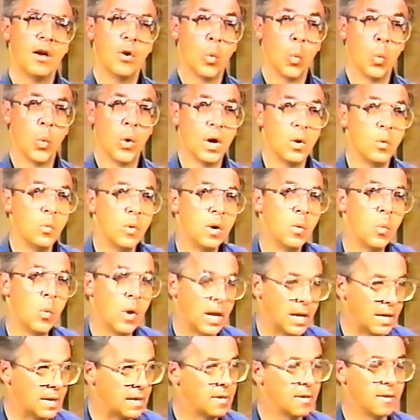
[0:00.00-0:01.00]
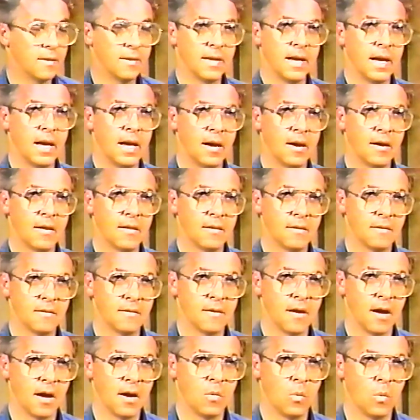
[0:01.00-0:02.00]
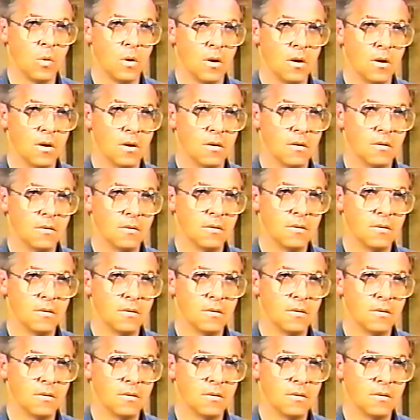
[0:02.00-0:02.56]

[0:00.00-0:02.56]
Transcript: when we went to the end of the sidewalk,